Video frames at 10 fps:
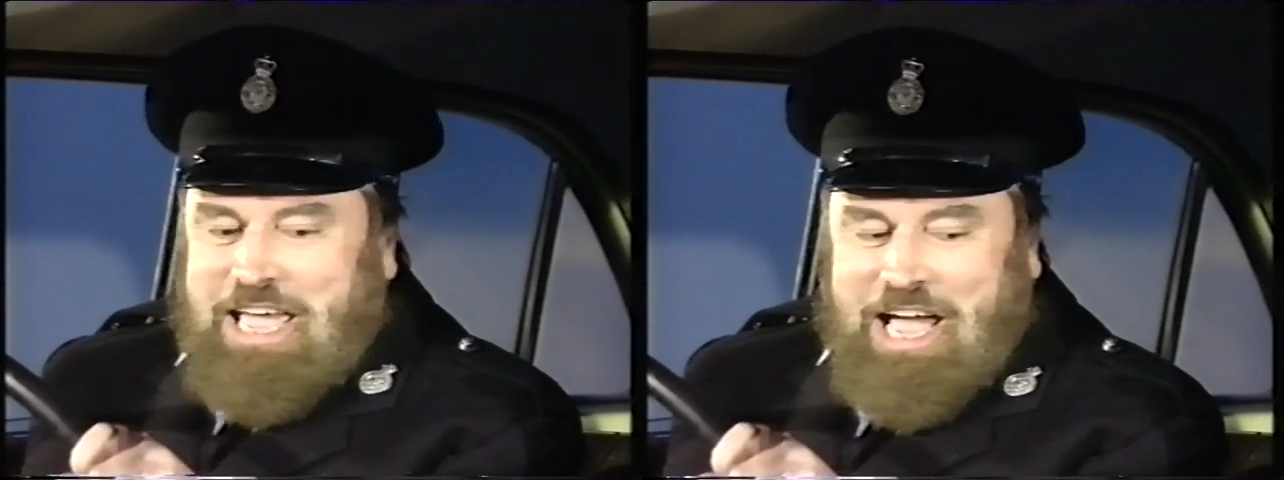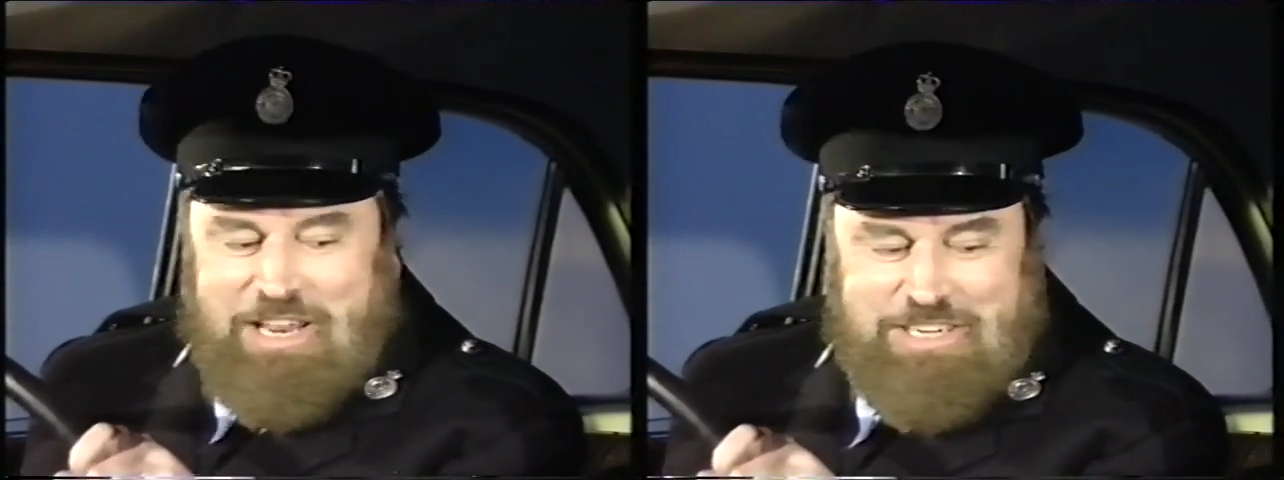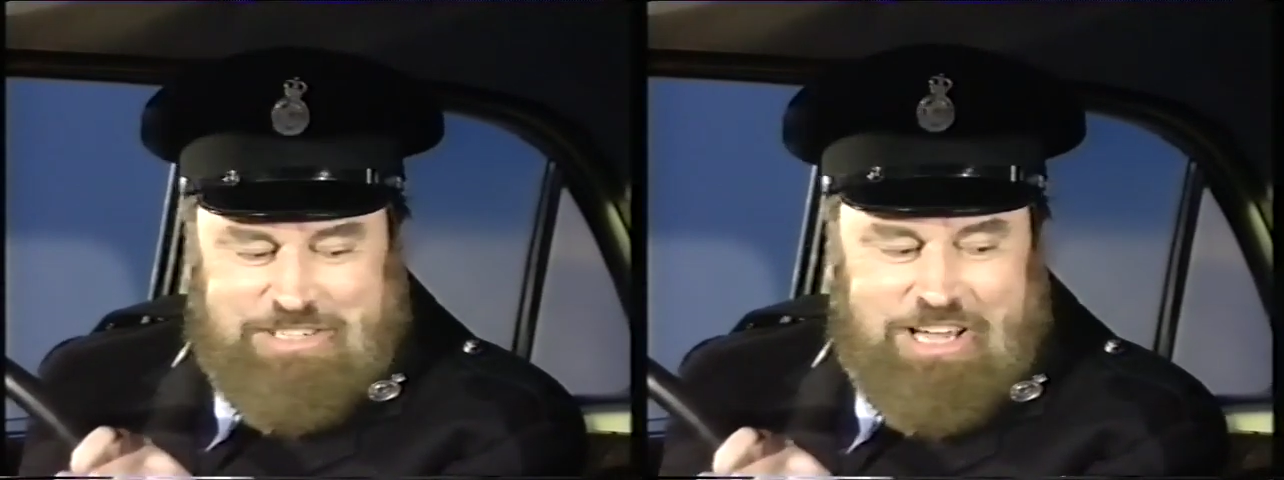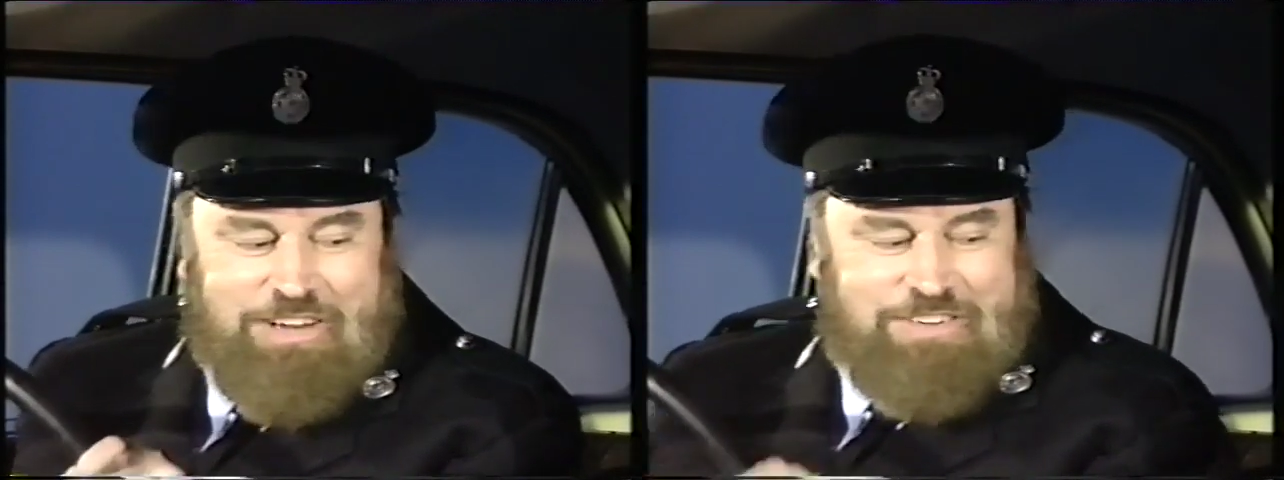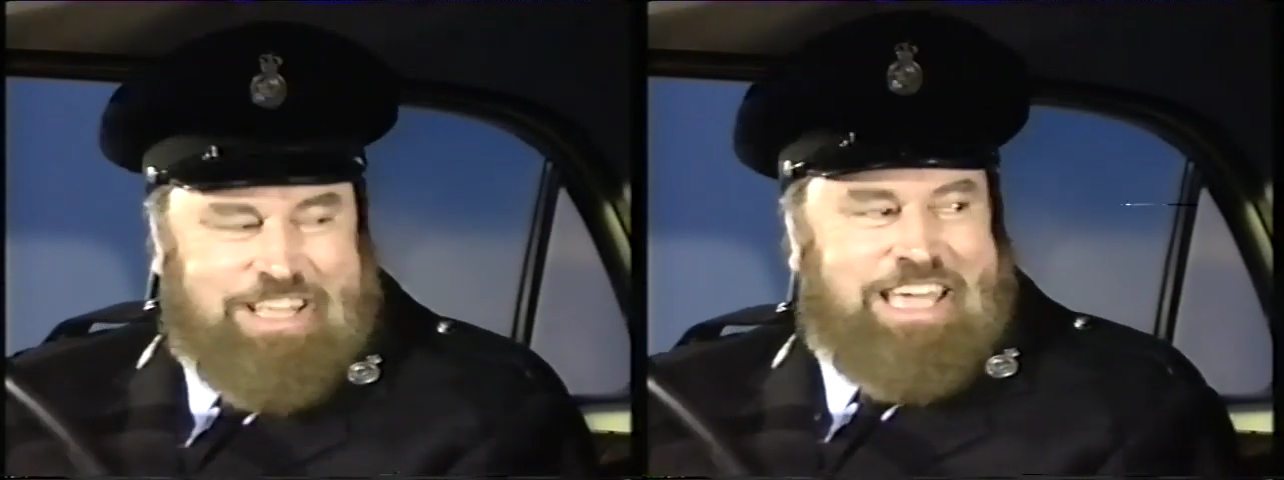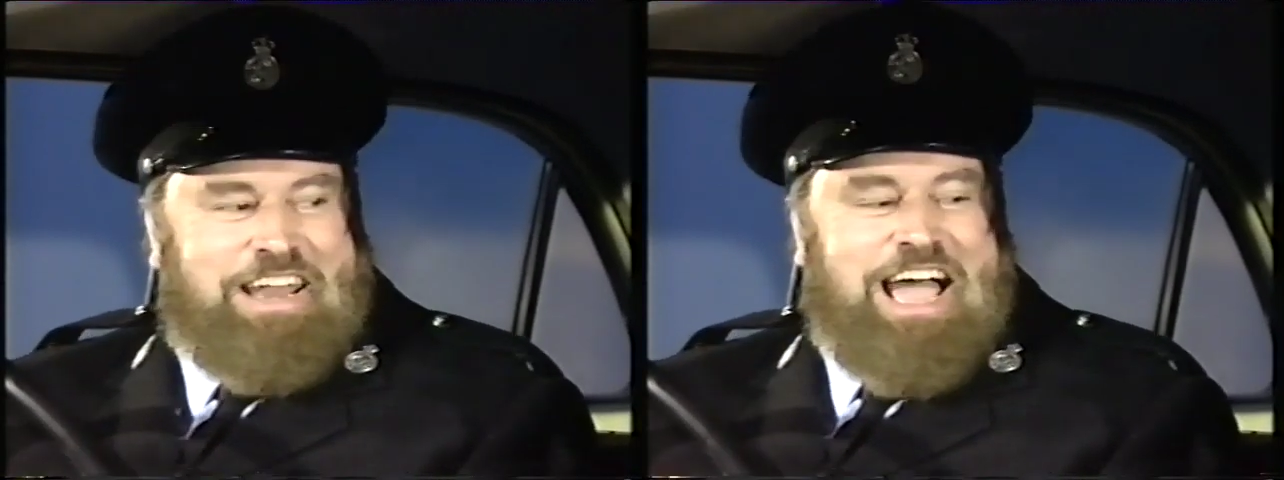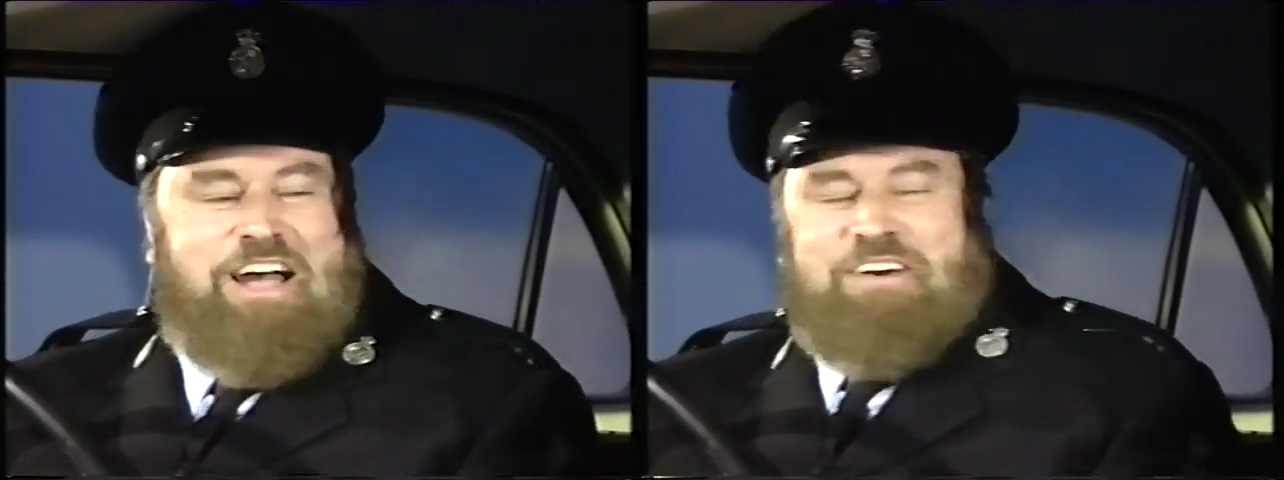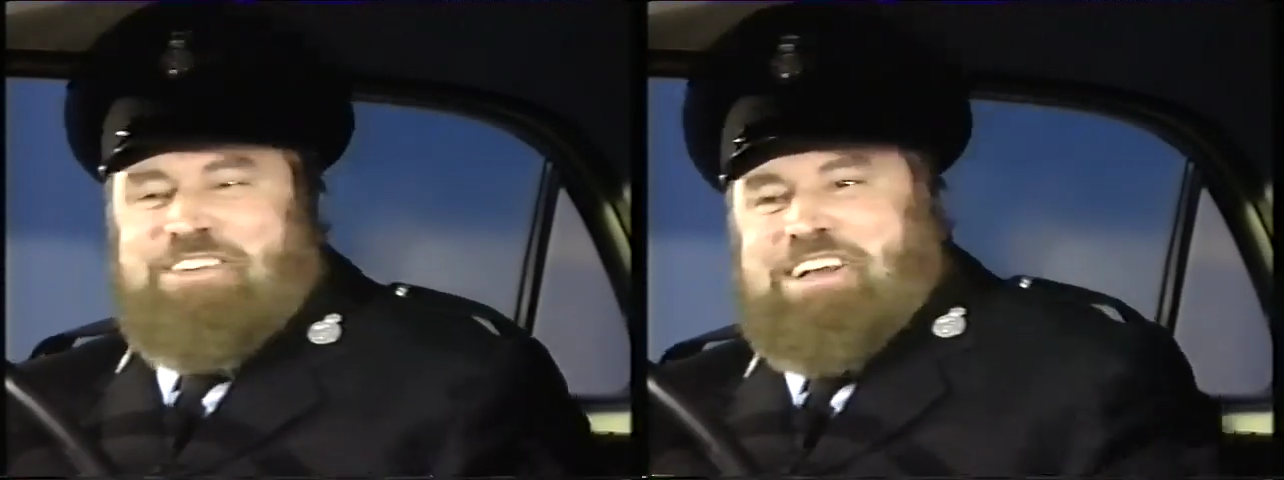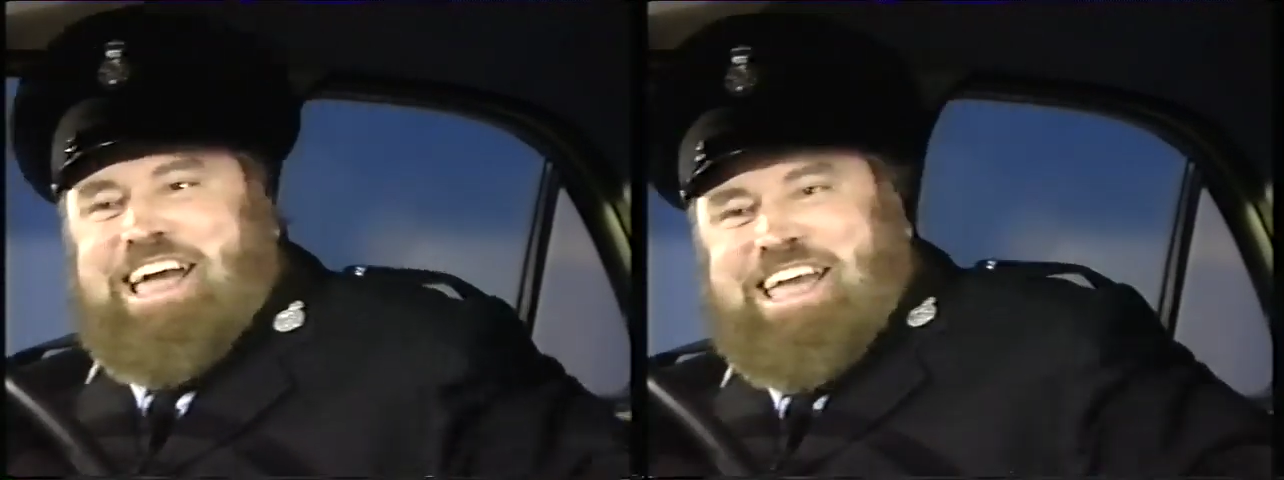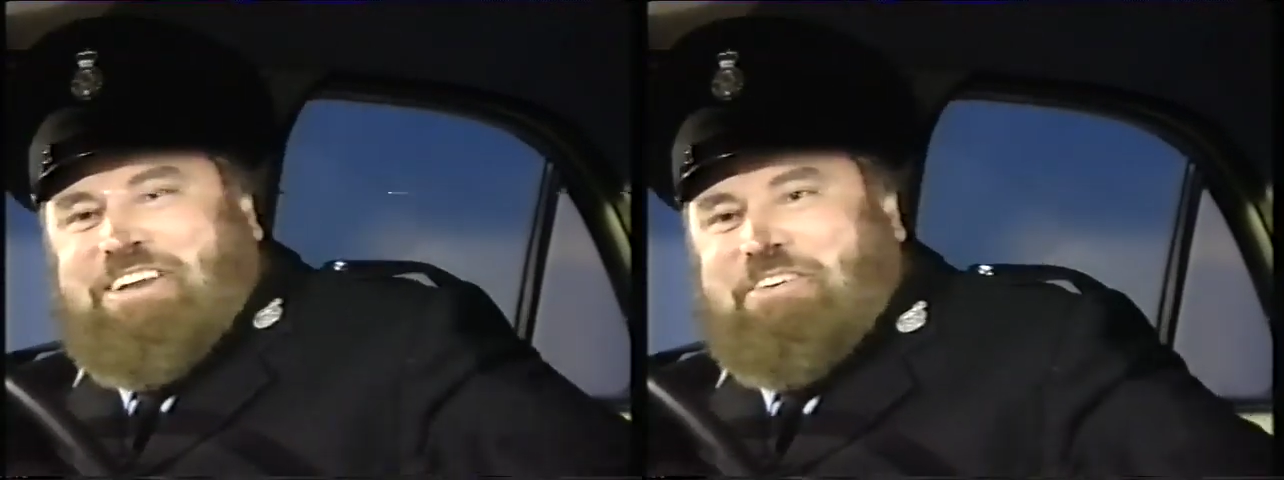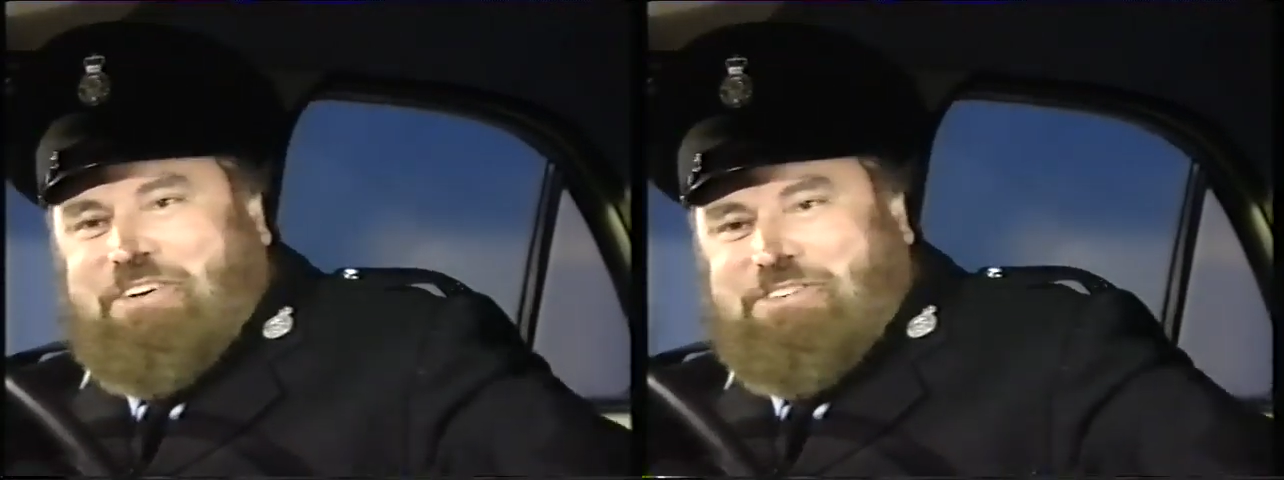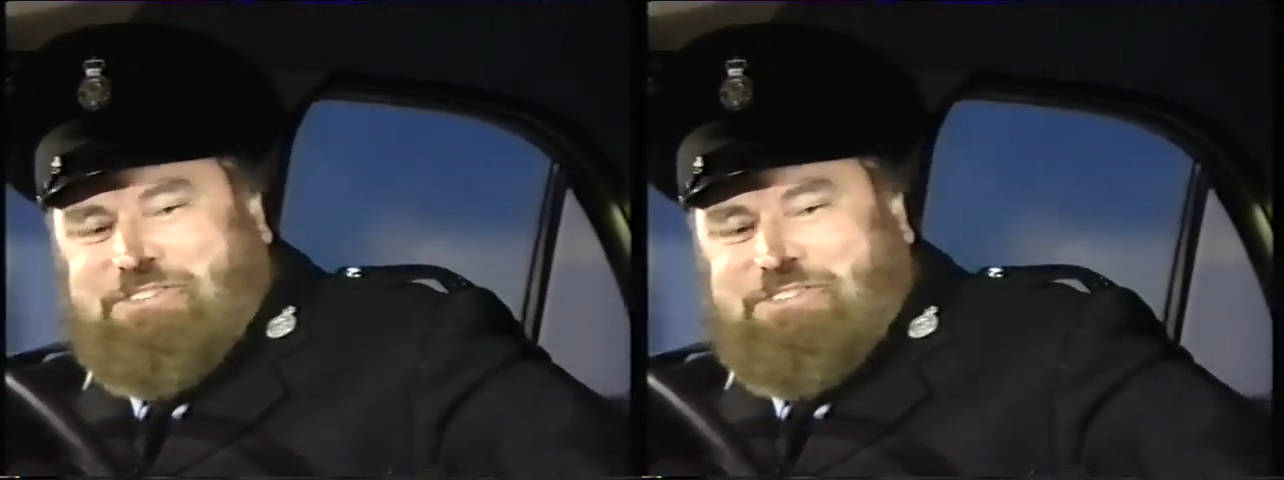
And he started to get out, and I held on